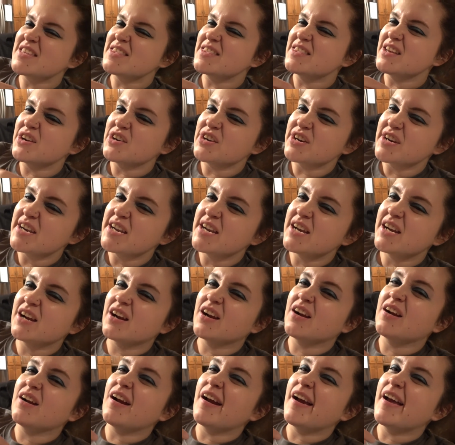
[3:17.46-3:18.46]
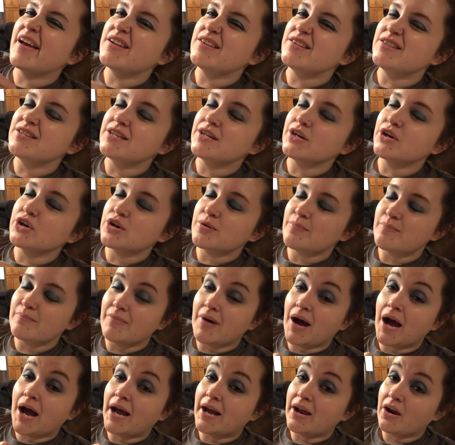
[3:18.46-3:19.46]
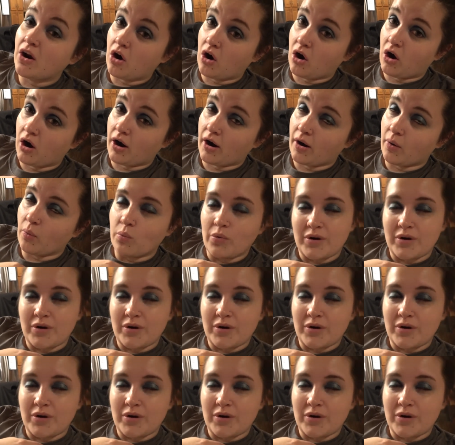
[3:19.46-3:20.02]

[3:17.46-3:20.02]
They're near and dear to my heart,